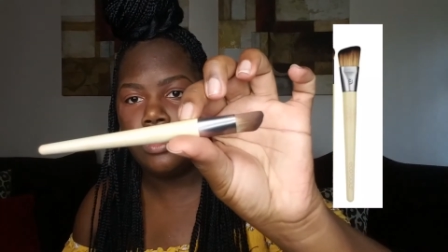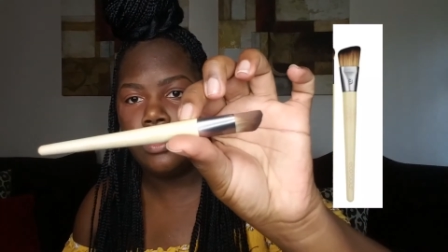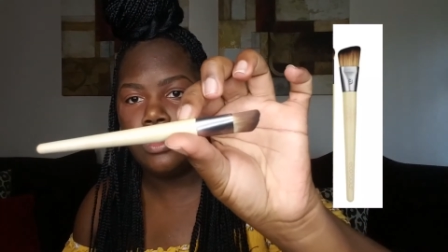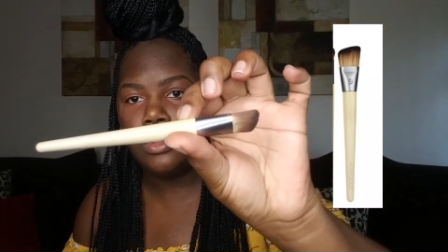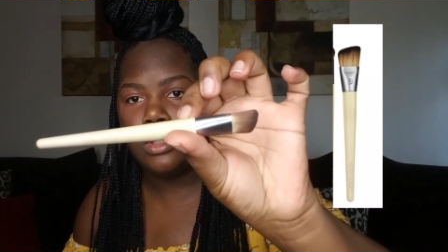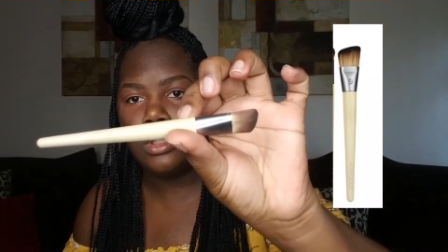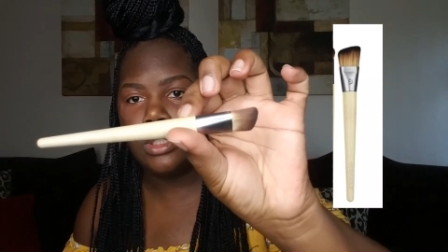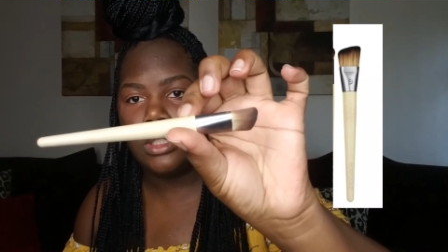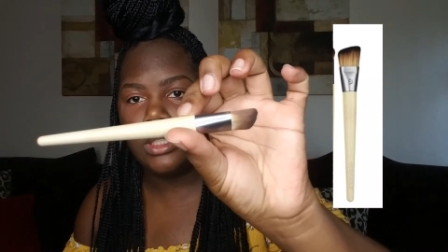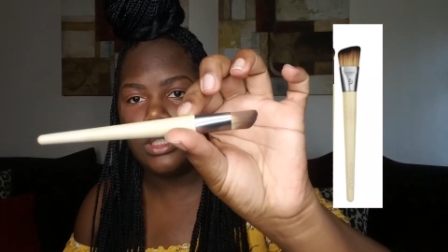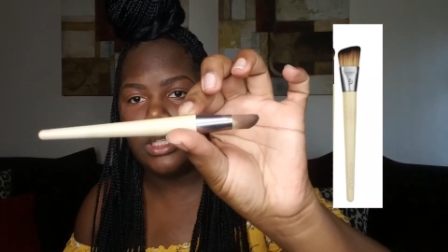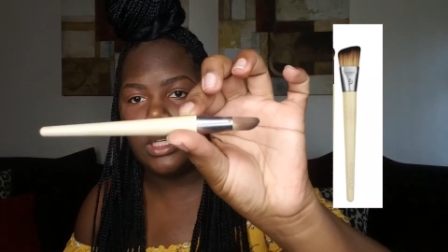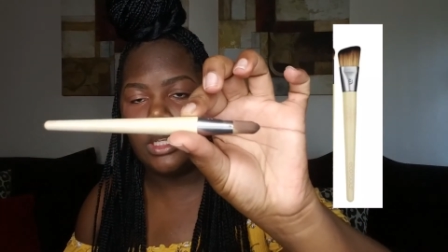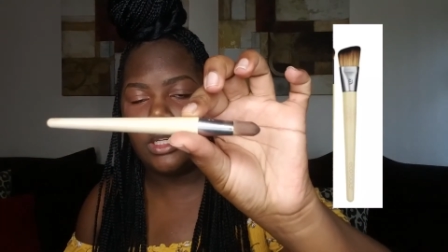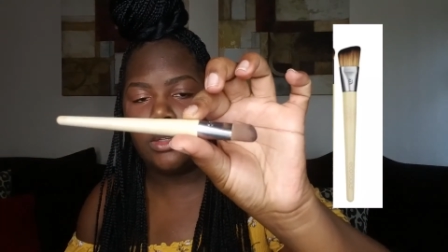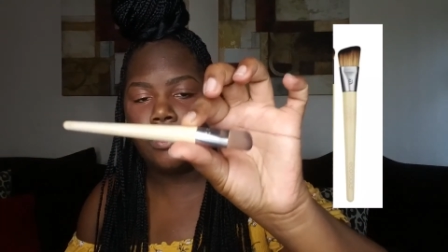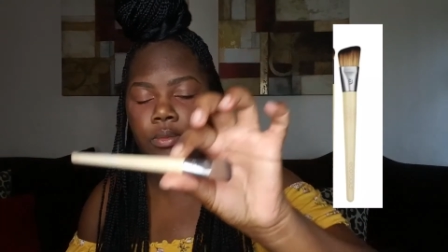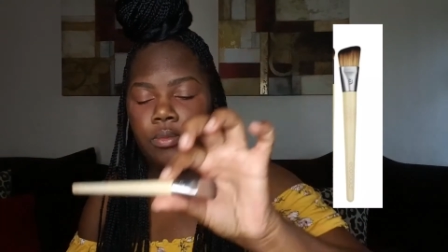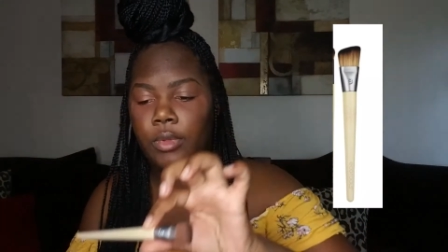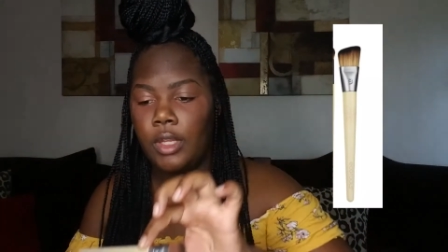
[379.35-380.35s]
So it looks like.
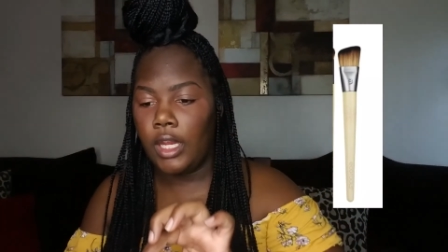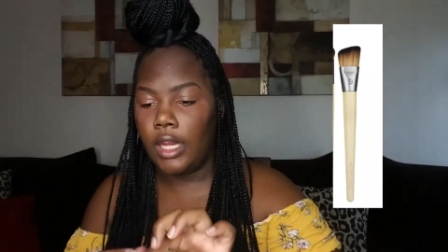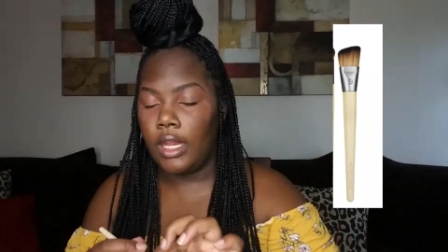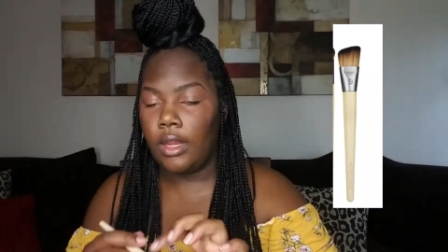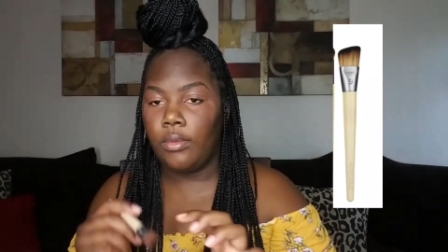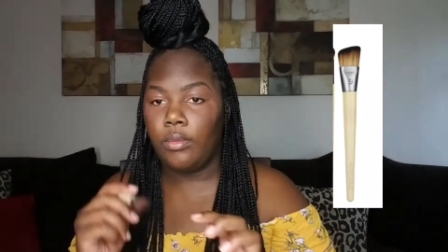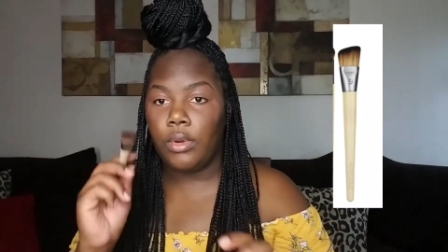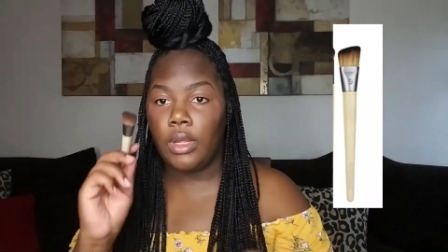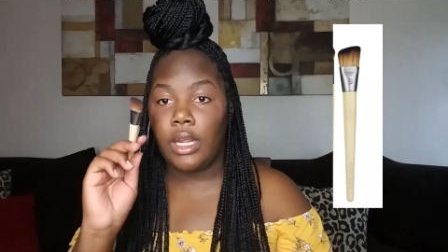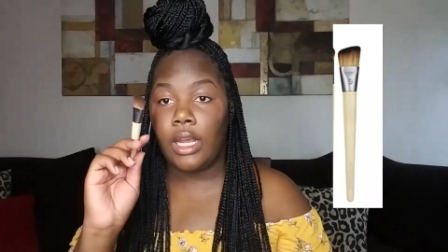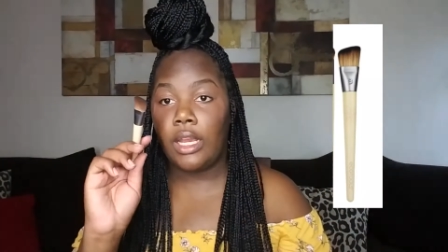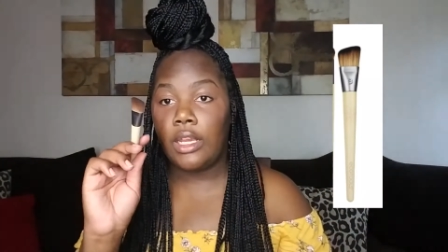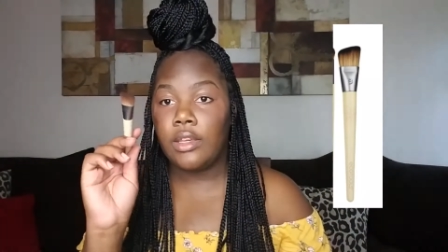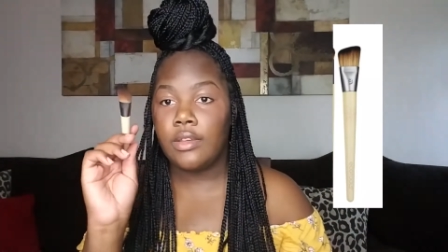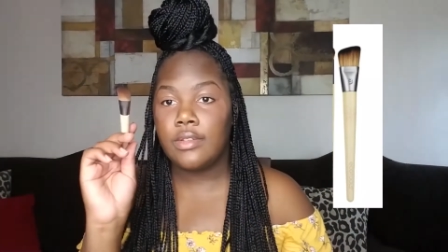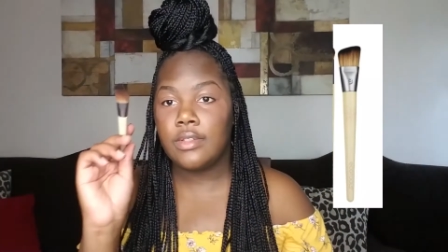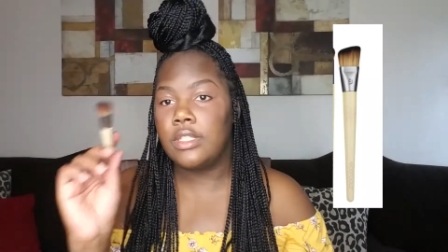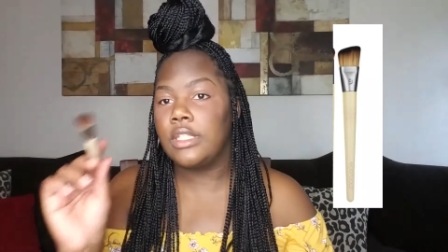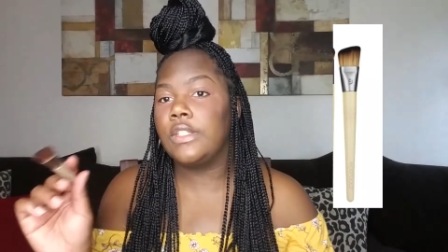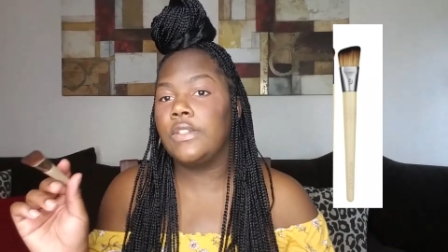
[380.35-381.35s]
And what I
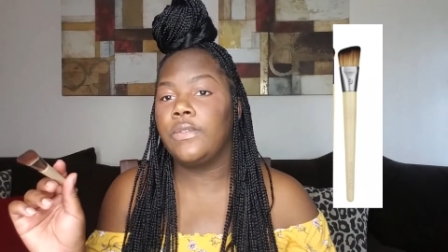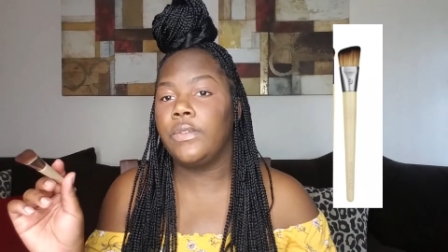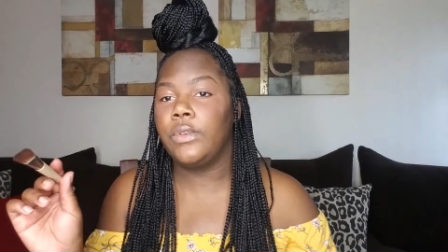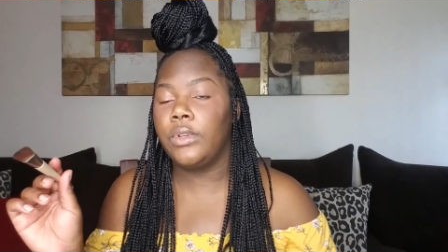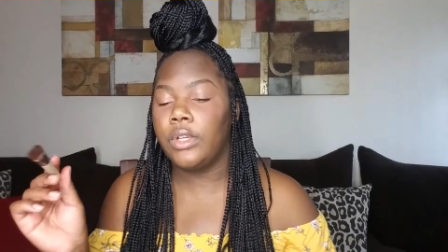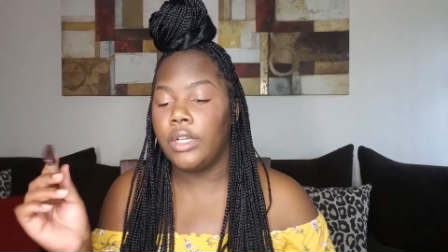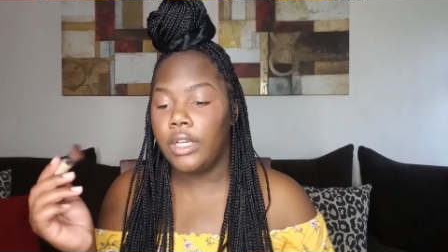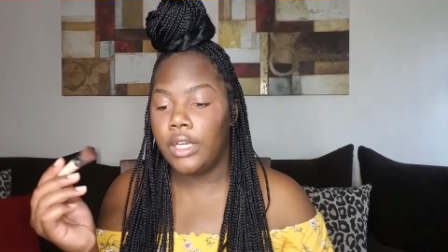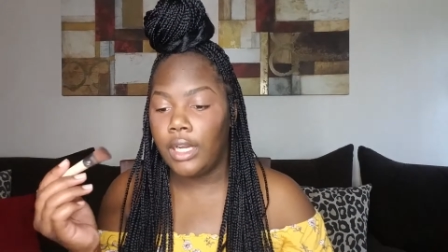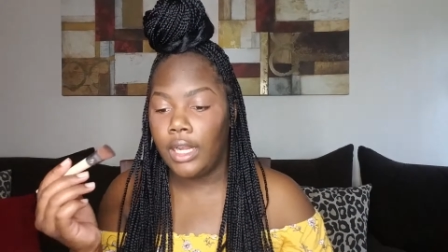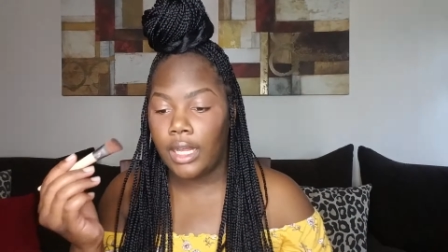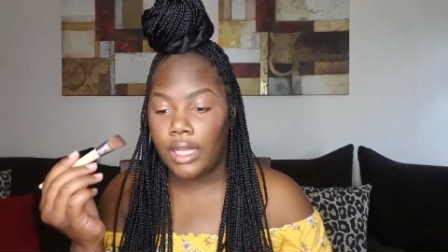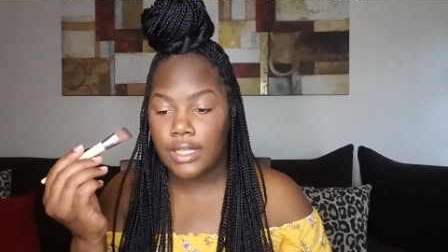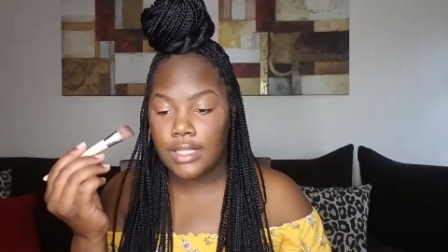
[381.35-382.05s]
use this for